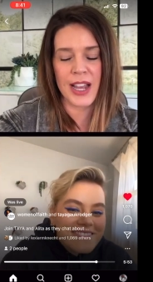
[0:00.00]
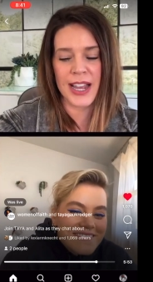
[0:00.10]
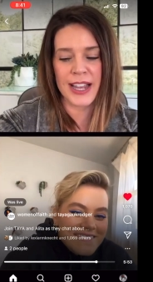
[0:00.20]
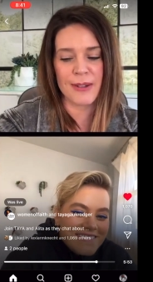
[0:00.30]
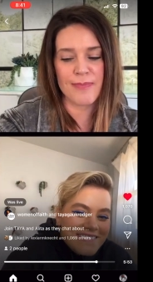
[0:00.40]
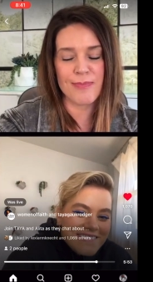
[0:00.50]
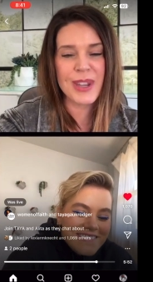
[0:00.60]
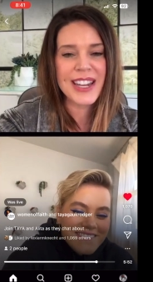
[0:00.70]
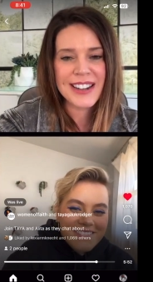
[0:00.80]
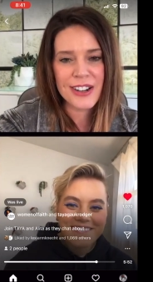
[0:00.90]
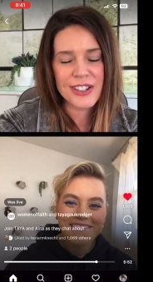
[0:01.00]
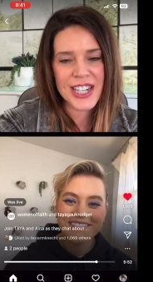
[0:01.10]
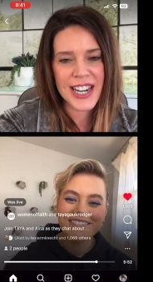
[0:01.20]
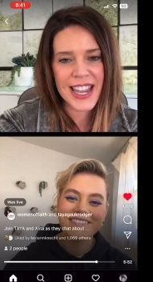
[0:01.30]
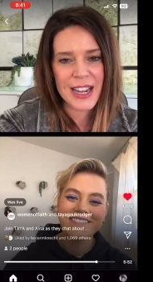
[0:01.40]
Speaker 1: um, being here
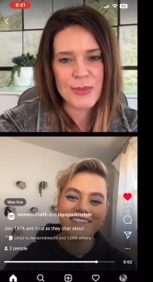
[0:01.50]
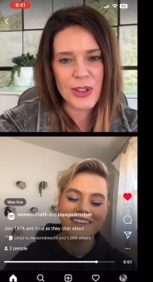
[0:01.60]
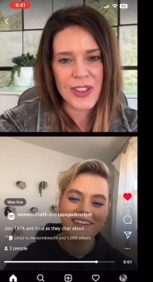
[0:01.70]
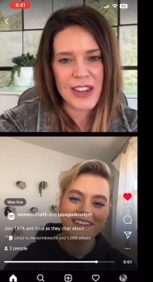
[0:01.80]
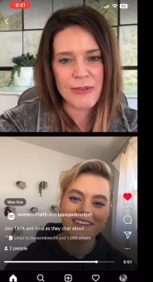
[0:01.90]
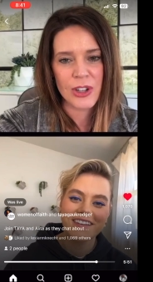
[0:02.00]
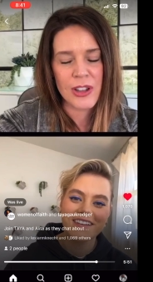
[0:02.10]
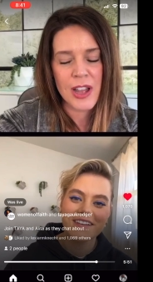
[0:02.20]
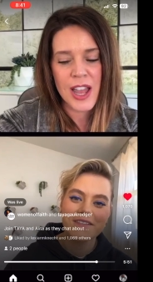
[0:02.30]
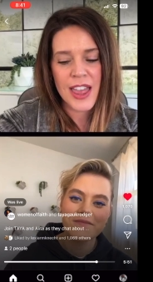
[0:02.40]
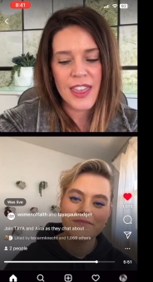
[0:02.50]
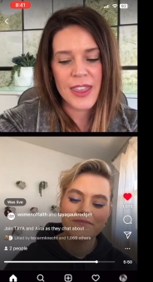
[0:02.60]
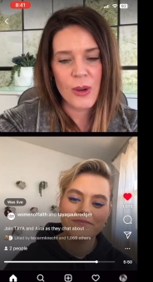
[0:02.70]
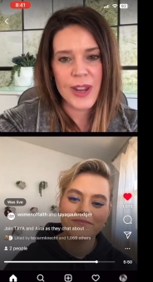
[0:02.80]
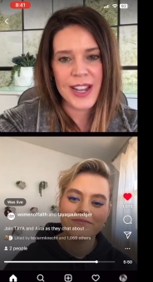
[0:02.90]
today. I'm so thankful
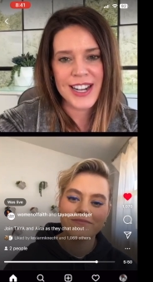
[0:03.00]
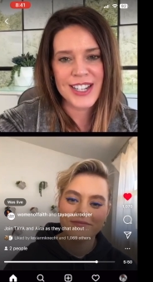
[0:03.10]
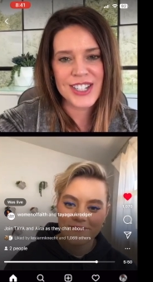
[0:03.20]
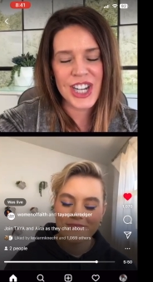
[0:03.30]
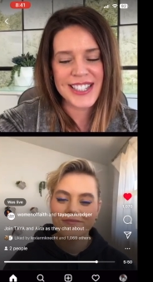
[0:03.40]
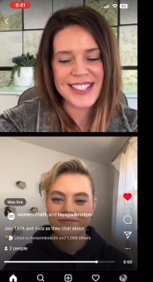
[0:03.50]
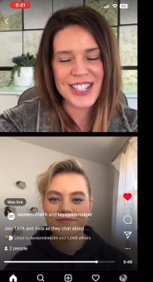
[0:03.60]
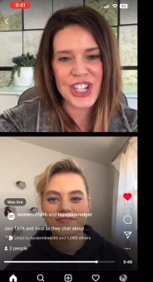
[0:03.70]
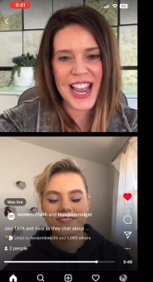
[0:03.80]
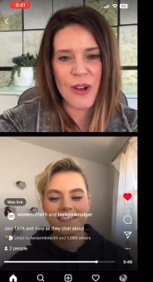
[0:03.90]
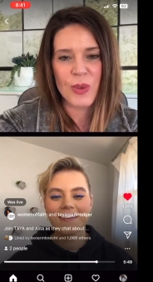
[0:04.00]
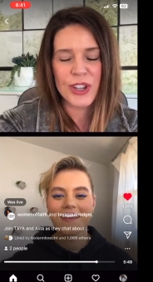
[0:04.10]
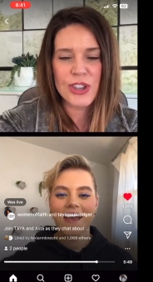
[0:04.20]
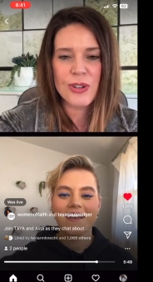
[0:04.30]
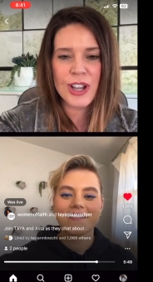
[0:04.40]
that we got a chance to yeah. chat. Will
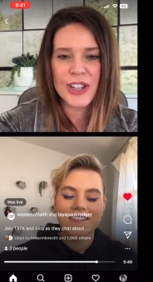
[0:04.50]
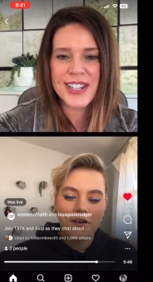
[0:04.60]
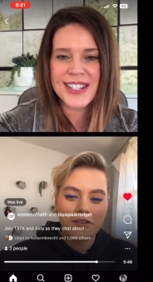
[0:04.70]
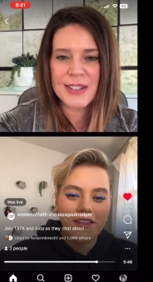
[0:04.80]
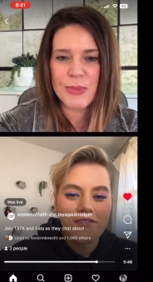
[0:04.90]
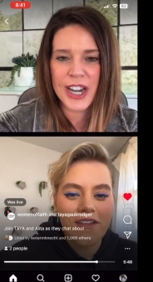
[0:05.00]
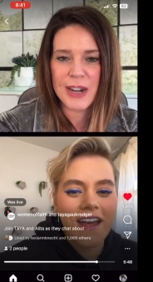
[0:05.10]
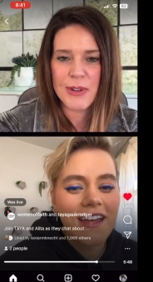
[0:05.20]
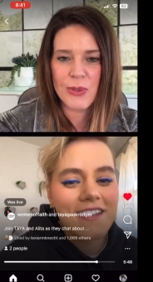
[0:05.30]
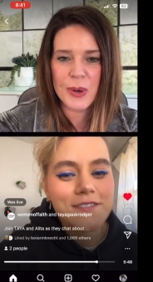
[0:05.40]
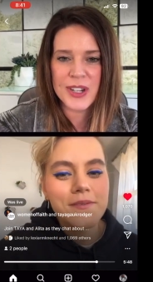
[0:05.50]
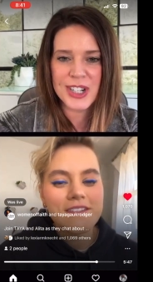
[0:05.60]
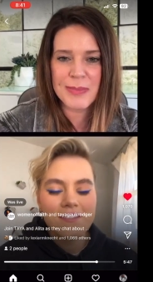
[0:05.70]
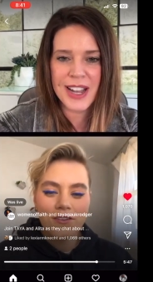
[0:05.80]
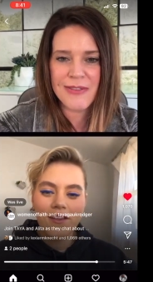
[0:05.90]
you close I us in prayer that. before it's we?
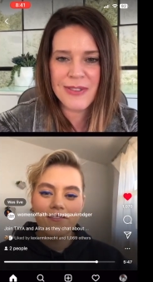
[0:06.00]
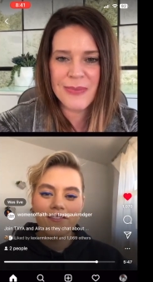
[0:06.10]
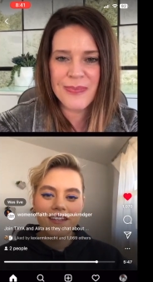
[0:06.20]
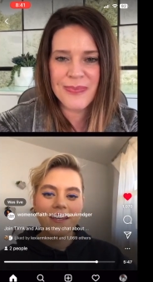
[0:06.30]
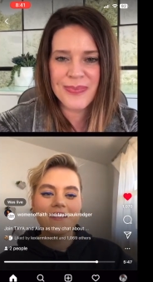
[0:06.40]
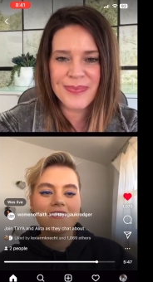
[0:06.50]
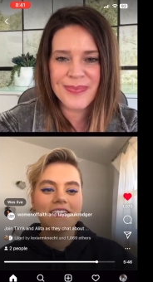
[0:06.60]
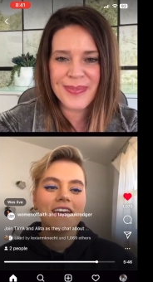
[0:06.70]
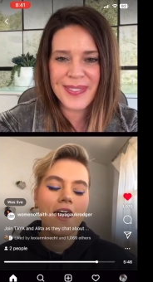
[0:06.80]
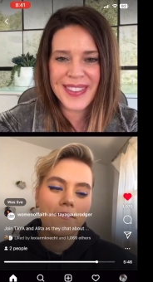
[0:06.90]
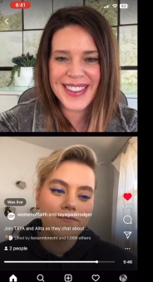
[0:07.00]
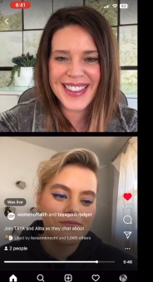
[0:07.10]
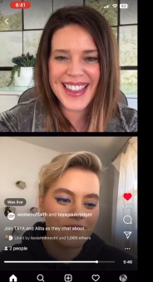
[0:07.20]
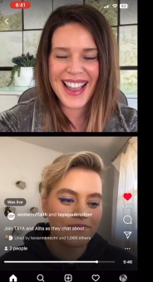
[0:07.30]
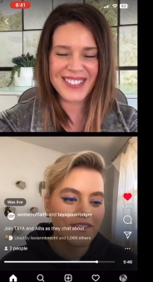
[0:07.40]
It's been so
Speaker 2: lovely to get to um,
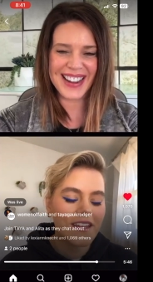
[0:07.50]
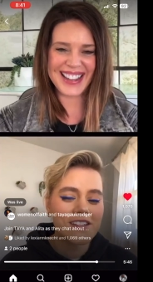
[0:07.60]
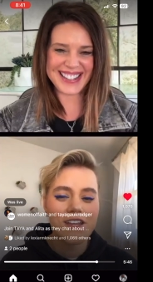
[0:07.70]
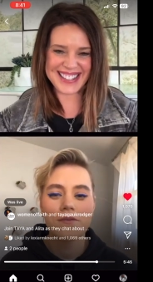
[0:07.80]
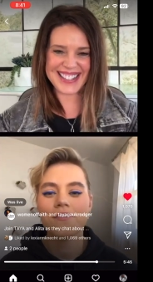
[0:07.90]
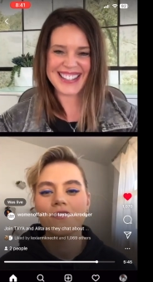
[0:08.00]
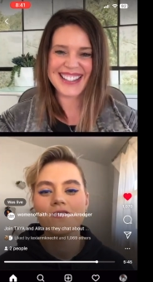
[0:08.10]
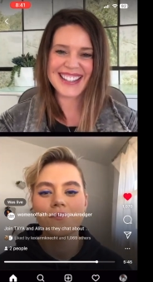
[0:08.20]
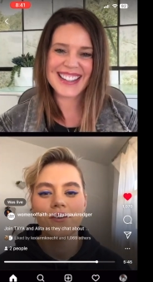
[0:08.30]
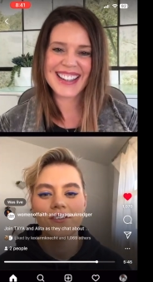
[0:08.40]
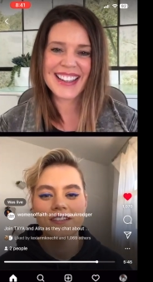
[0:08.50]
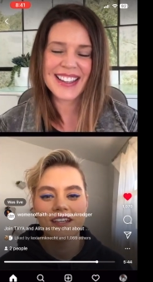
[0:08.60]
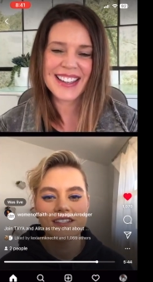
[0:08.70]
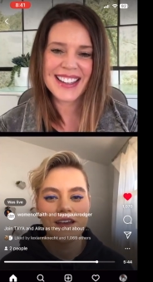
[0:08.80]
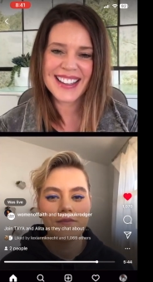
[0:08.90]
chat with you as well. Because
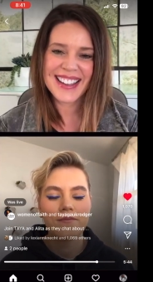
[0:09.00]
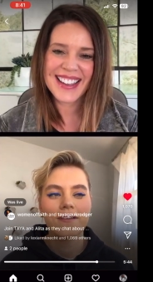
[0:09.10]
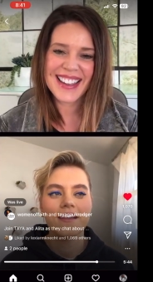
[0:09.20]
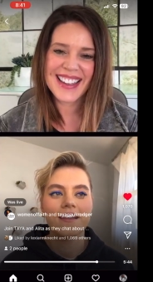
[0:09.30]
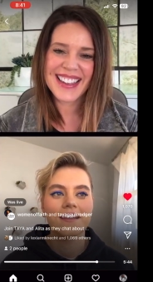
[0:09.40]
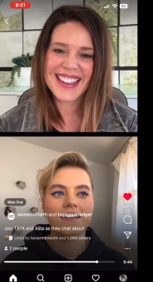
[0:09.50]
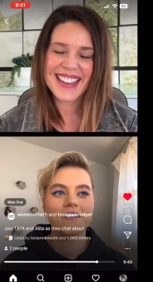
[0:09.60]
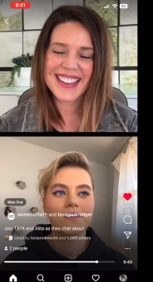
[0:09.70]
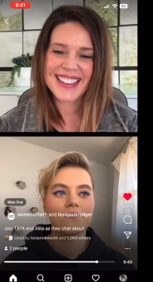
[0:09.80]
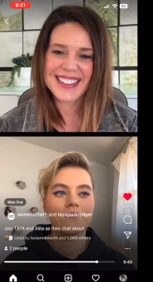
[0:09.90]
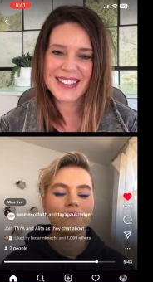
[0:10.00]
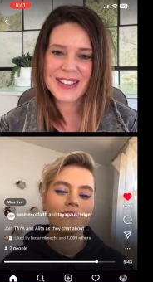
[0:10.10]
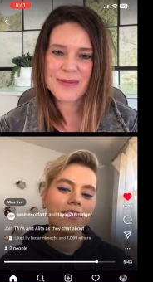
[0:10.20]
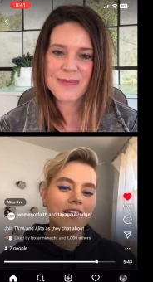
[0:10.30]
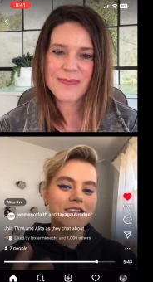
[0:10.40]
anytime that
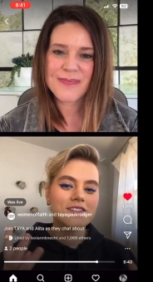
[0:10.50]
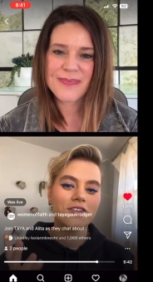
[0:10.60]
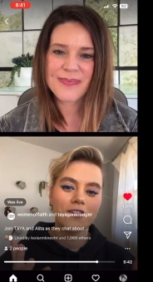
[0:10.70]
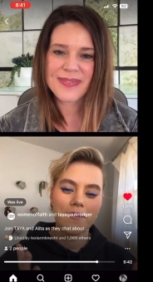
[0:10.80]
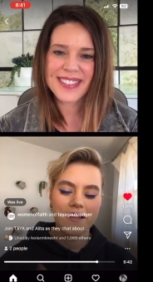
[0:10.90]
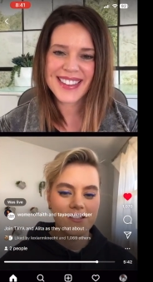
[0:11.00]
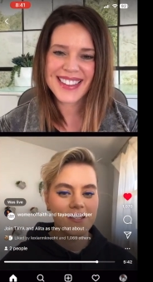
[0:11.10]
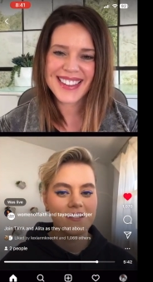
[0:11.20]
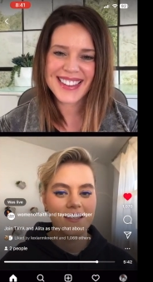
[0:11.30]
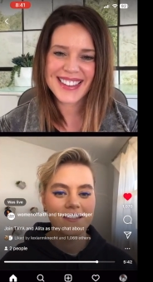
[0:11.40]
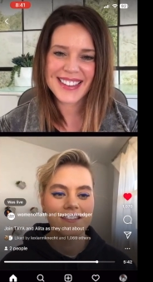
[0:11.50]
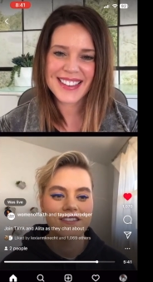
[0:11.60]
we get to talk about Jesus,